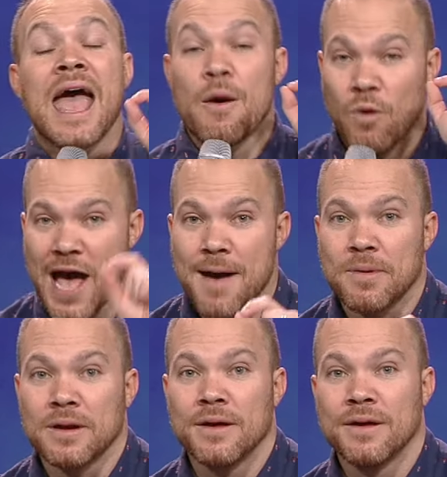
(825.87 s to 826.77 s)
And what
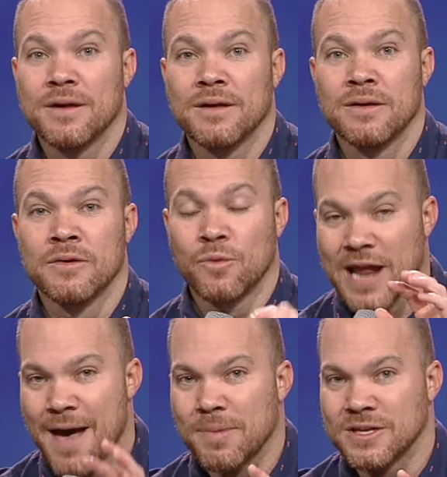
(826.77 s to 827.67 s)
happened? What
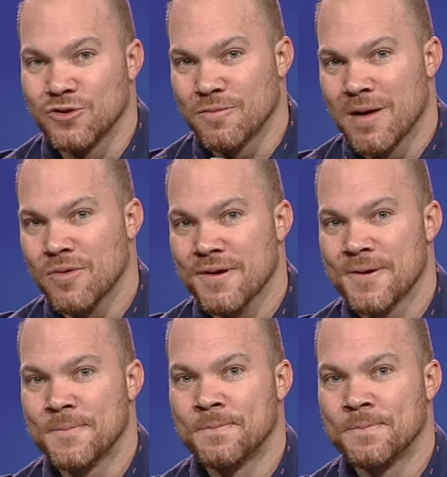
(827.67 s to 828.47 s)
happened? Do you remember?